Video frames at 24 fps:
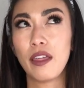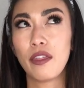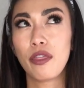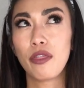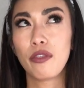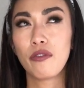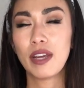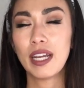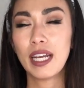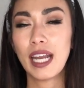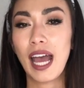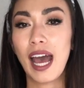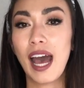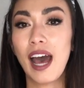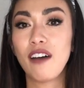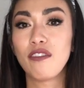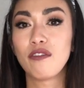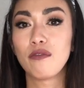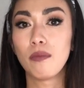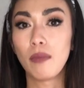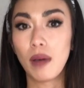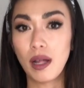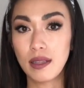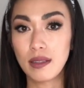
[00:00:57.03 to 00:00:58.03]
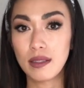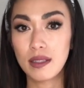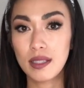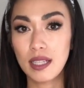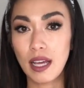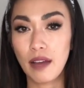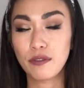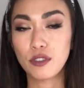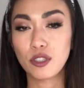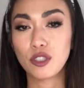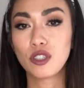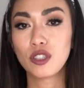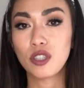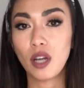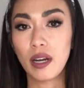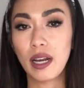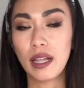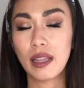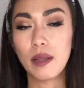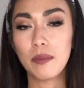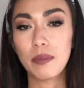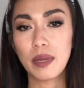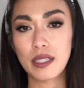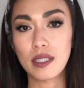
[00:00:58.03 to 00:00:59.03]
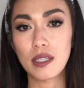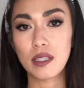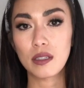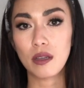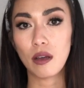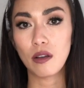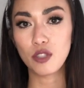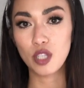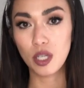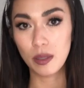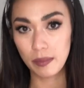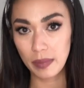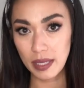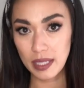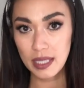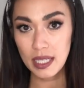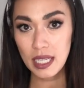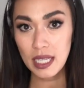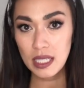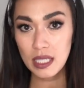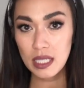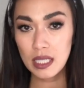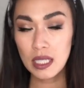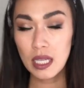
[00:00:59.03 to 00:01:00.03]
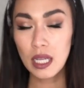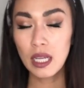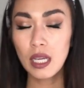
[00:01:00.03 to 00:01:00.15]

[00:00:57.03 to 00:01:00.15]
3.5 months after starting the business coaching business.